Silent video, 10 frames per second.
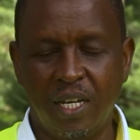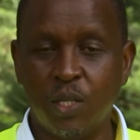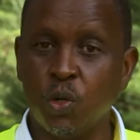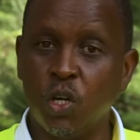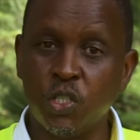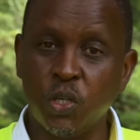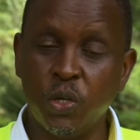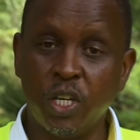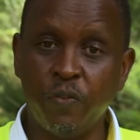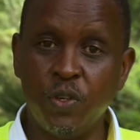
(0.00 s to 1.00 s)
It will also
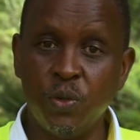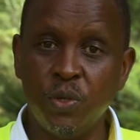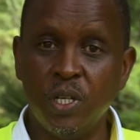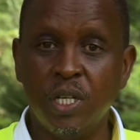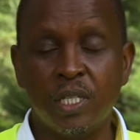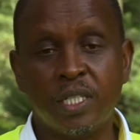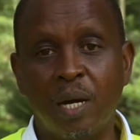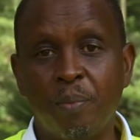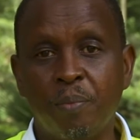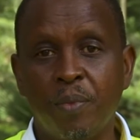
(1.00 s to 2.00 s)
give you
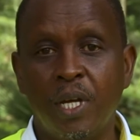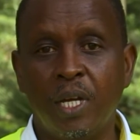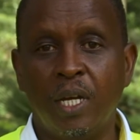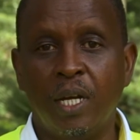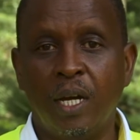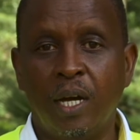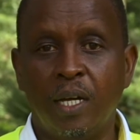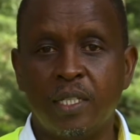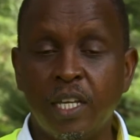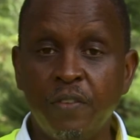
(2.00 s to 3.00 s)
some
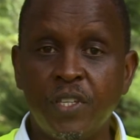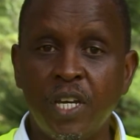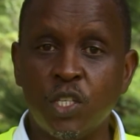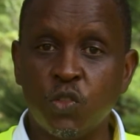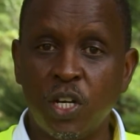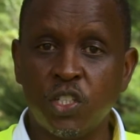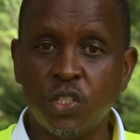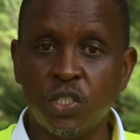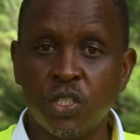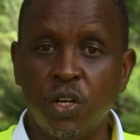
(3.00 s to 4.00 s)
safety
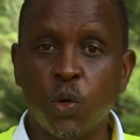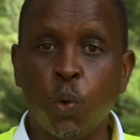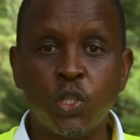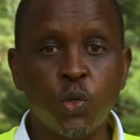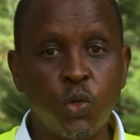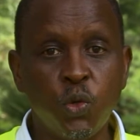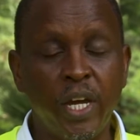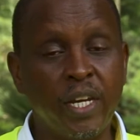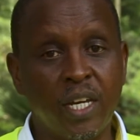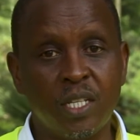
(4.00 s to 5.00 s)
instructions on what to do
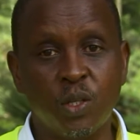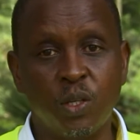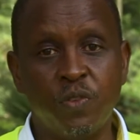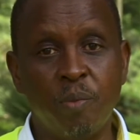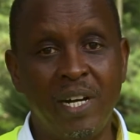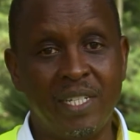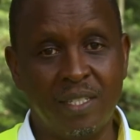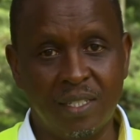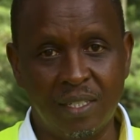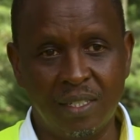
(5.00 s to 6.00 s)
in case of
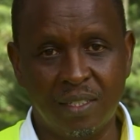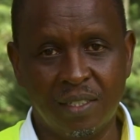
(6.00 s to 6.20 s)
emergency.